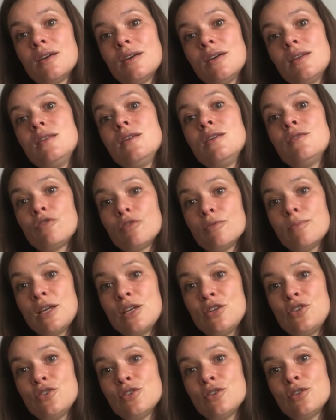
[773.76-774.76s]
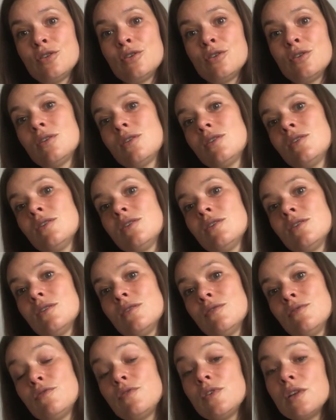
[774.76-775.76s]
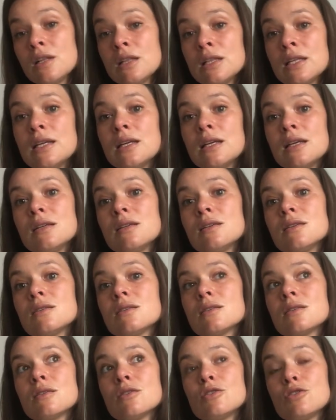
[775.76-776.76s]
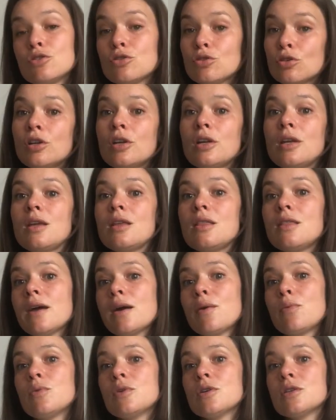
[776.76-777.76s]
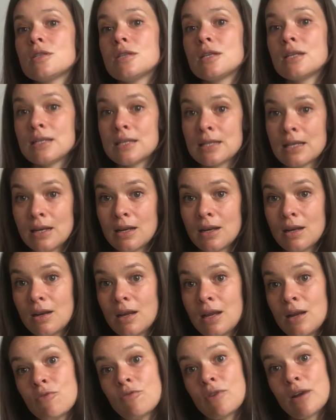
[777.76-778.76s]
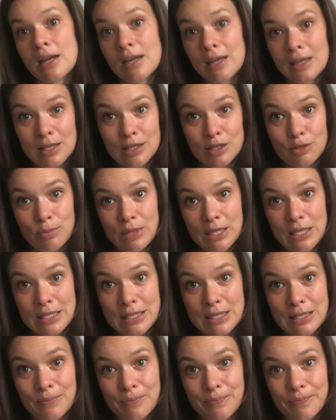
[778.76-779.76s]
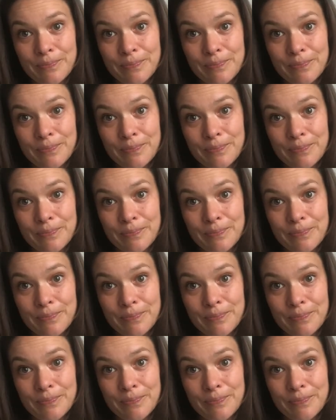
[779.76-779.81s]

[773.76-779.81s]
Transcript: the information, the feelings, the journey that was intended in writing this piece.